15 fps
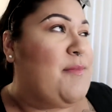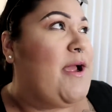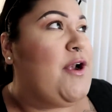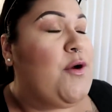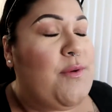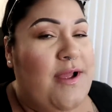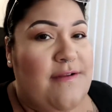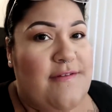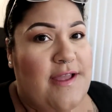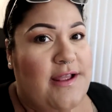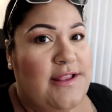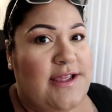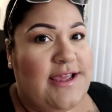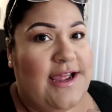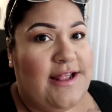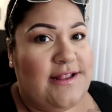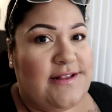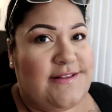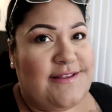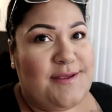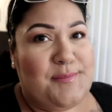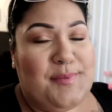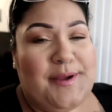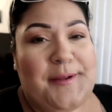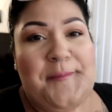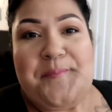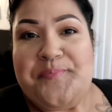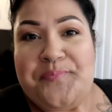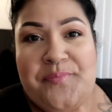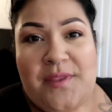I know we have the L A Galaxy, but
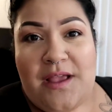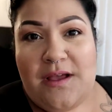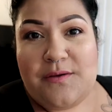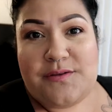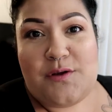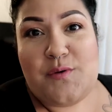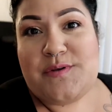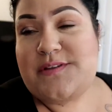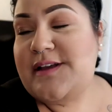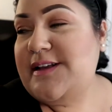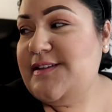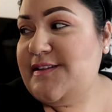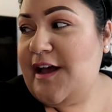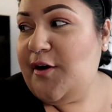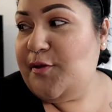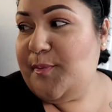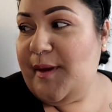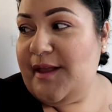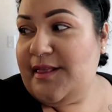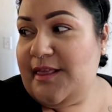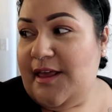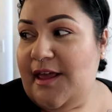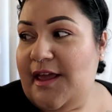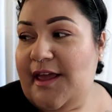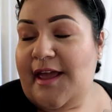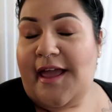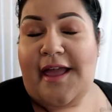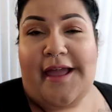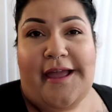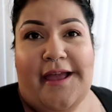that was always like a South Bay thing,
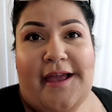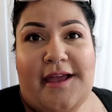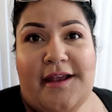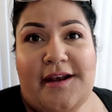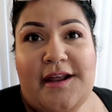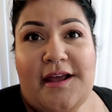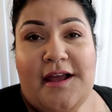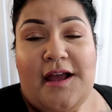and